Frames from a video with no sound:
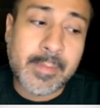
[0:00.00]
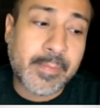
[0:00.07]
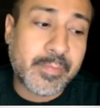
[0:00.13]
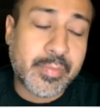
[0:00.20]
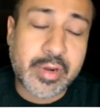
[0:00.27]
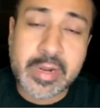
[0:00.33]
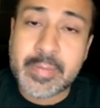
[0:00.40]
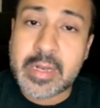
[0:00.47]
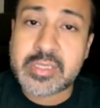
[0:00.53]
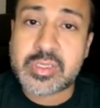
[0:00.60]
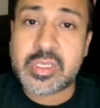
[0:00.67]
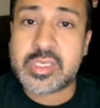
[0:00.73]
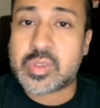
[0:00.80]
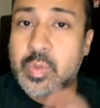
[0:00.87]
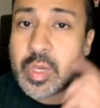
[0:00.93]
Pretty much
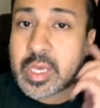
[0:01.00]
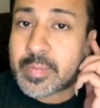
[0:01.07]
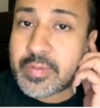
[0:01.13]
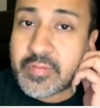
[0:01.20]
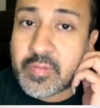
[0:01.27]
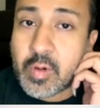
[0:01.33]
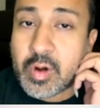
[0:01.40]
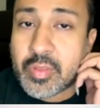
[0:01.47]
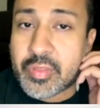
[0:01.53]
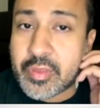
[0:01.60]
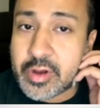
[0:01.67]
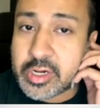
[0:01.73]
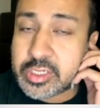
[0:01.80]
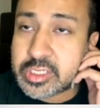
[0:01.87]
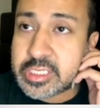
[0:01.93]
this week before
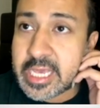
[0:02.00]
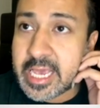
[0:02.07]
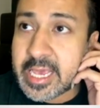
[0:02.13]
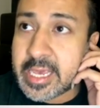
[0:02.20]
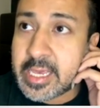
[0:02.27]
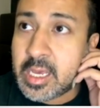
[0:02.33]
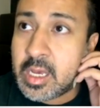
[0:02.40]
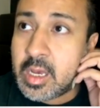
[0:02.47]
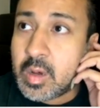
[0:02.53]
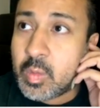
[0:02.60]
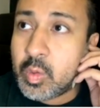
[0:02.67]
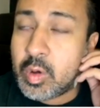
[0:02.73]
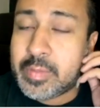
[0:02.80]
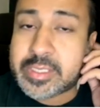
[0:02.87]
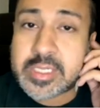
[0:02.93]
Thursday, we'll
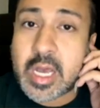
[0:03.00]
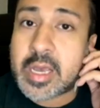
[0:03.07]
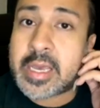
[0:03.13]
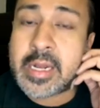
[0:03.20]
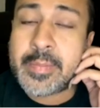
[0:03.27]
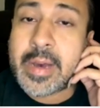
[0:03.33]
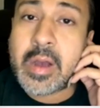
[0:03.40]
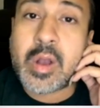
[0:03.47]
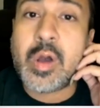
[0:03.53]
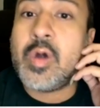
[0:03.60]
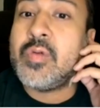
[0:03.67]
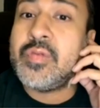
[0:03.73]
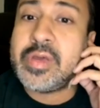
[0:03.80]
be talking about COVID.